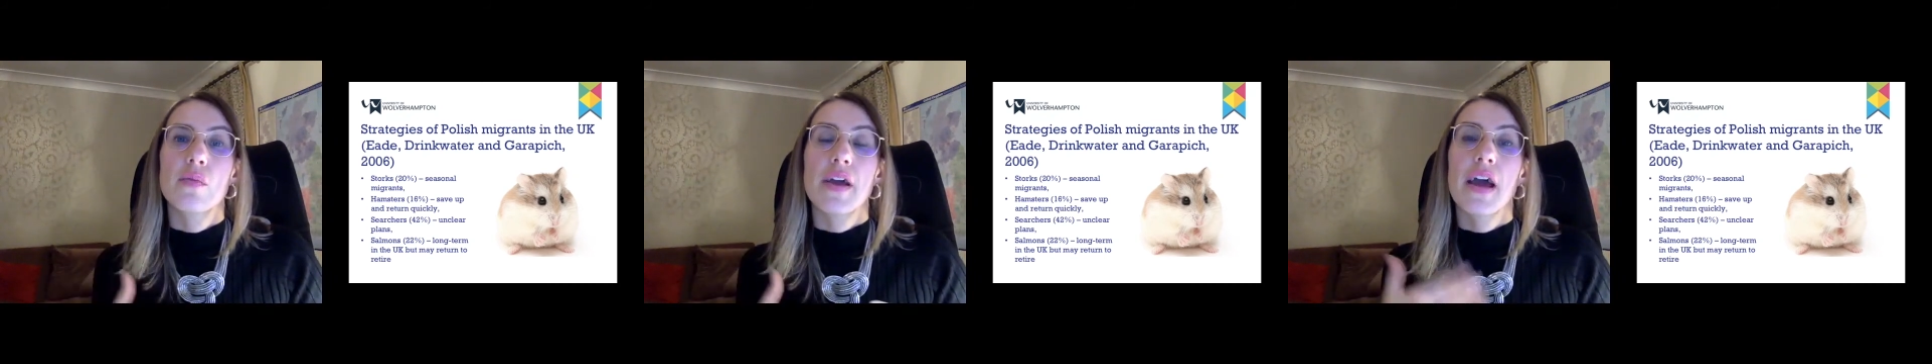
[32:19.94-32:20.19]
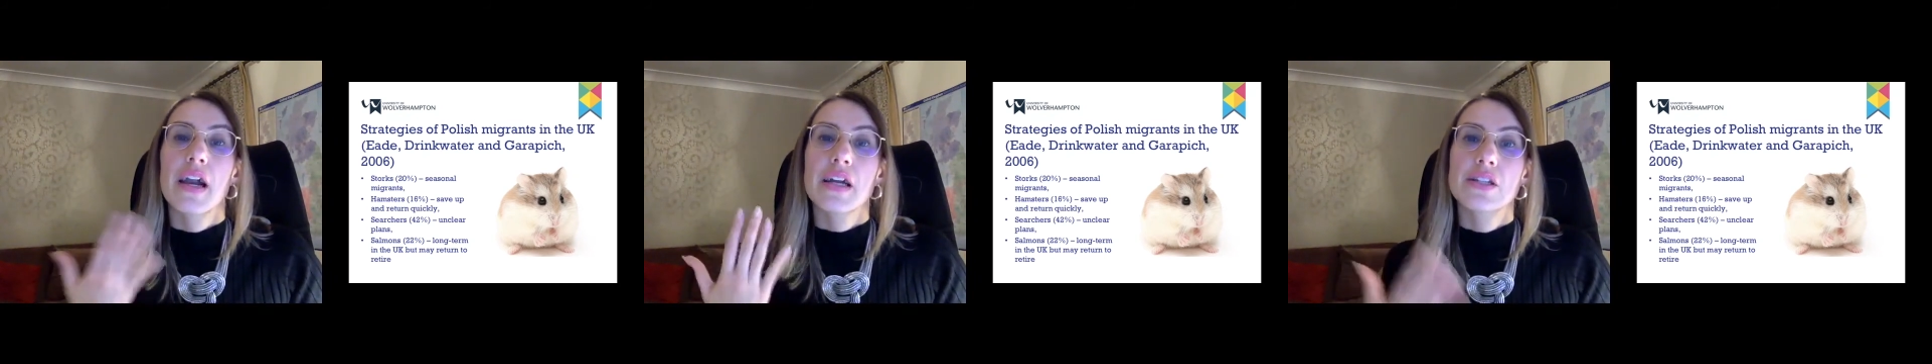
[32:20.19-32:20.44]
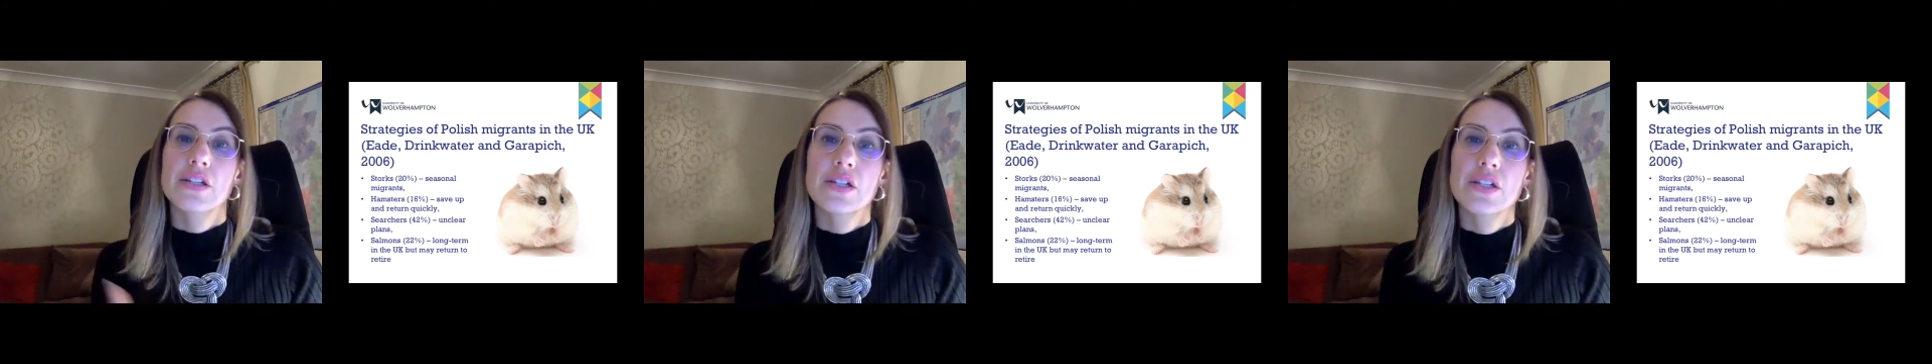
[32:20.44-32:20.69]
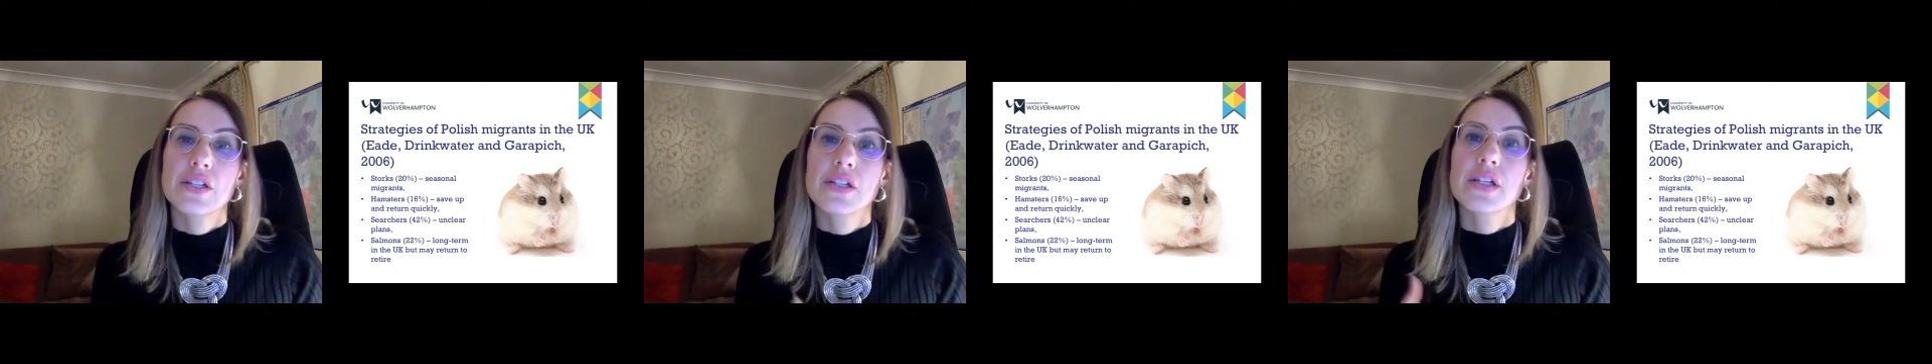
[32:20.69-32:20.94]

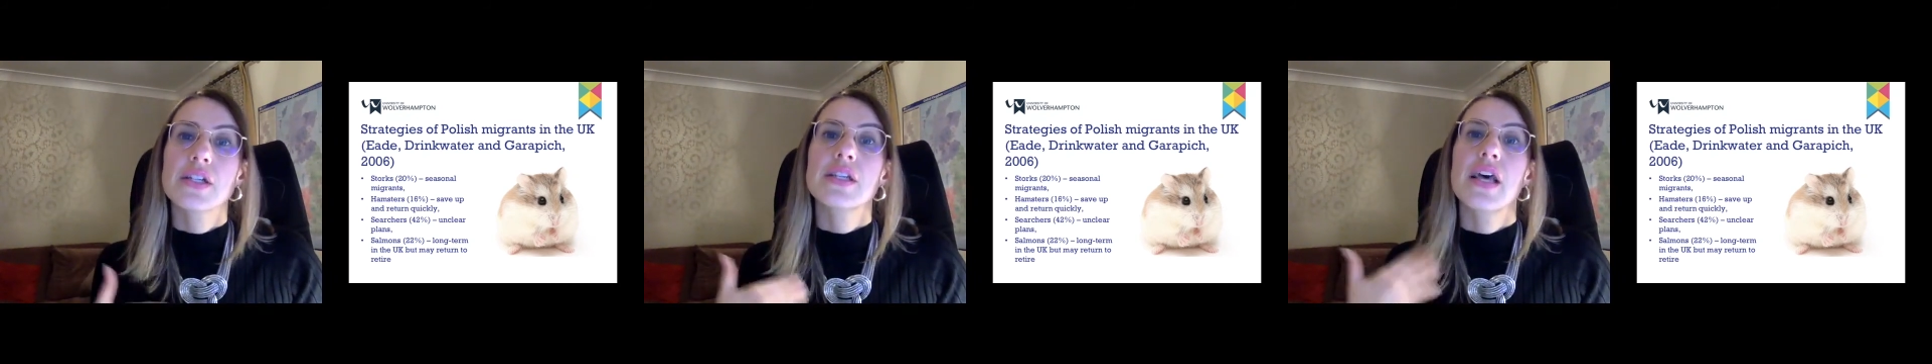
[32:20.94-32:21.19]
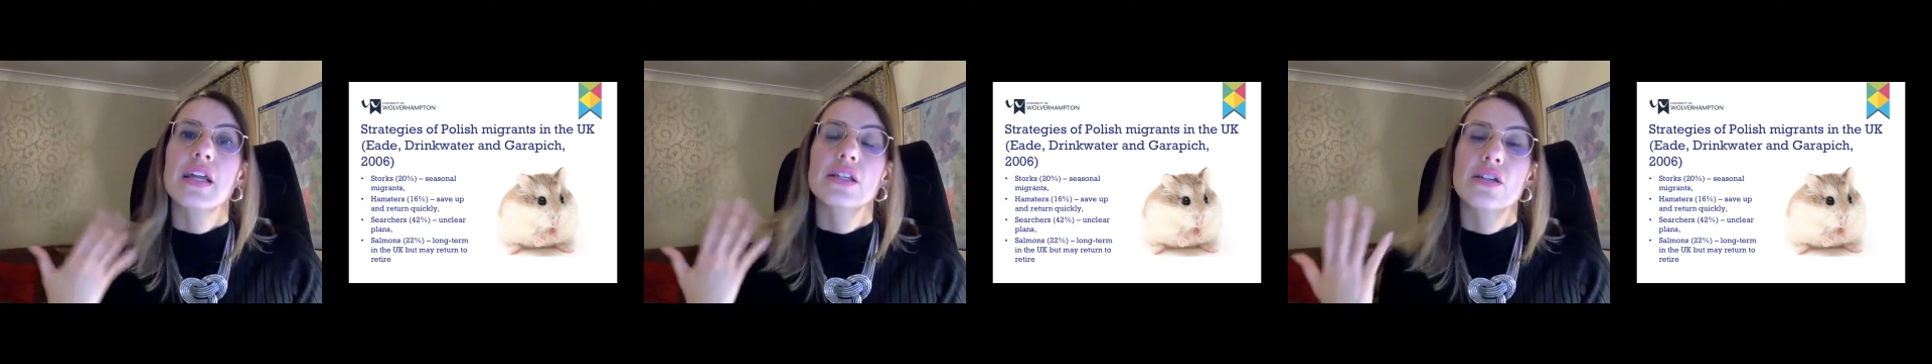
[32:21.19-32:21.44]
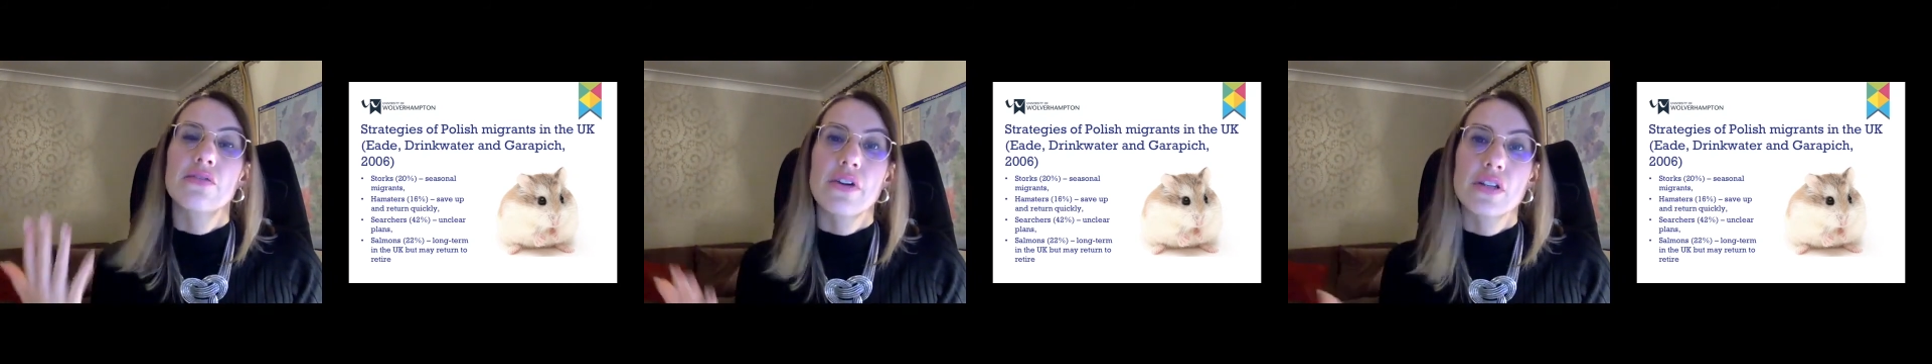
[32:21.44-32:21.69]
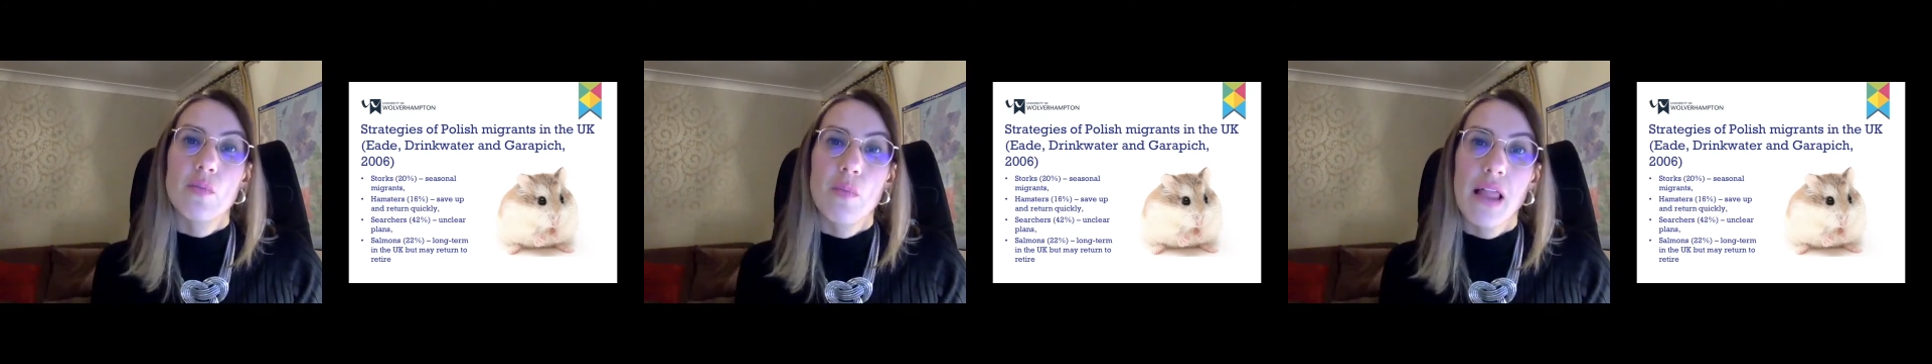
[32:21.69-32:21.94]
characteristics and
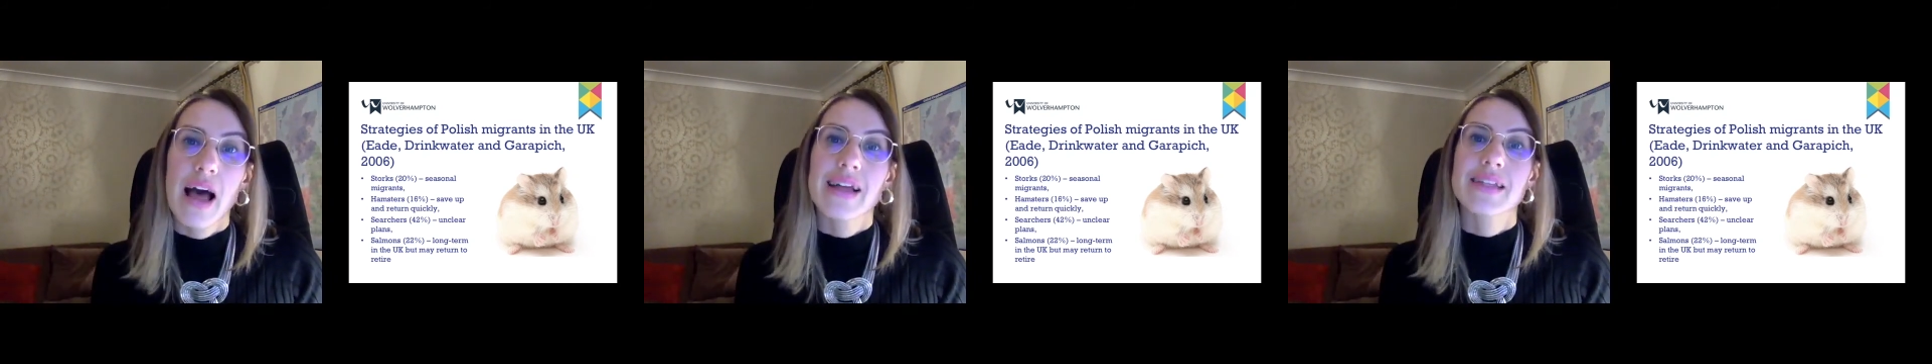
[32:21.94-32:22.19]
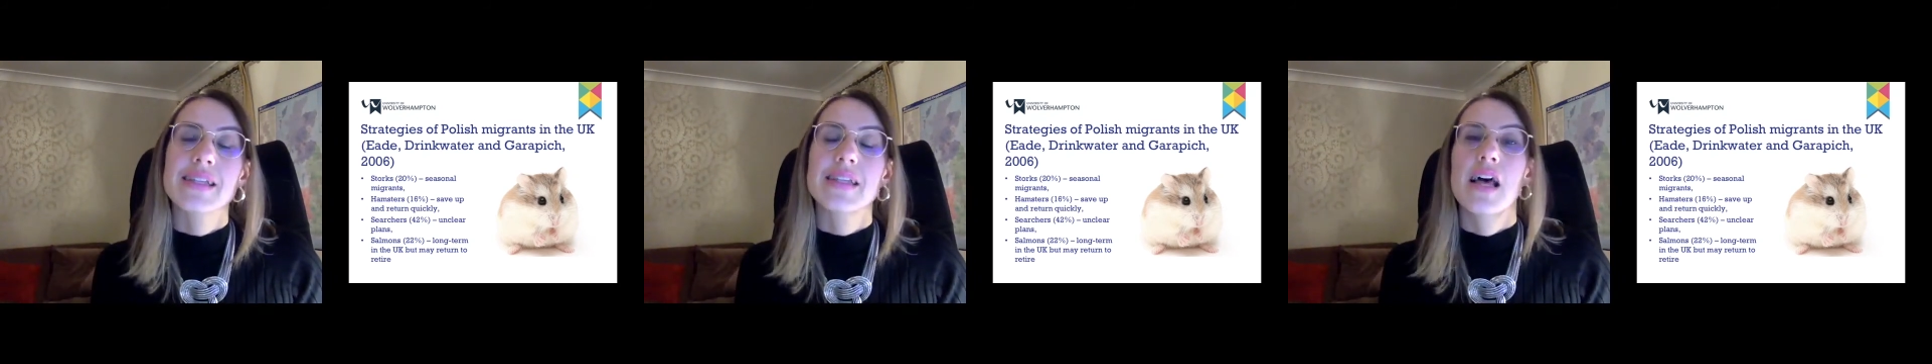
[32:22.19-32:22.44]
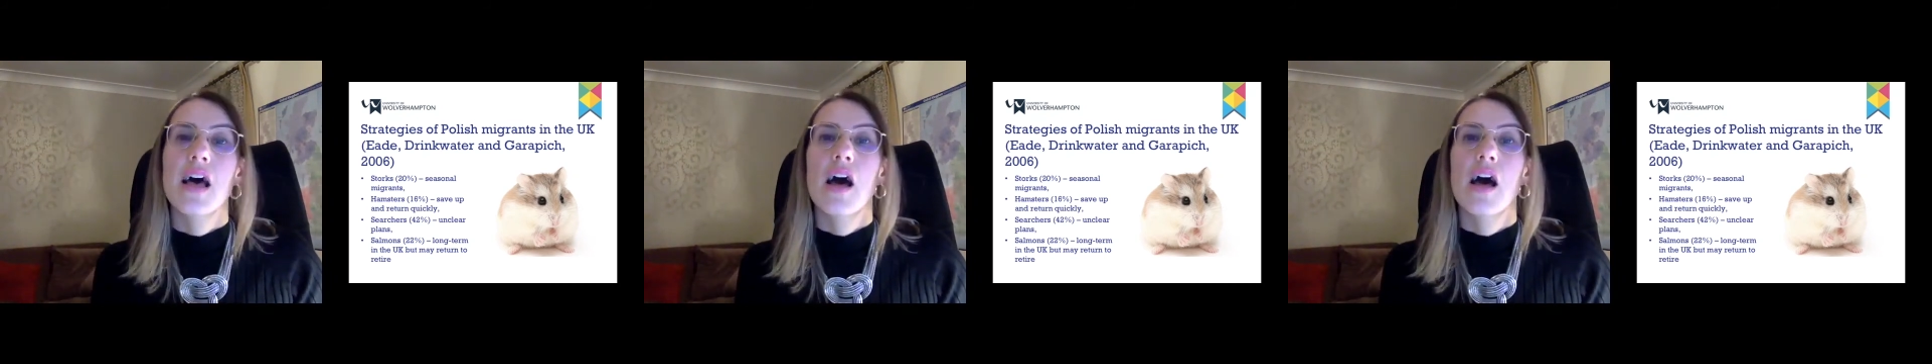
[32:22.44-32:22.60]
different plans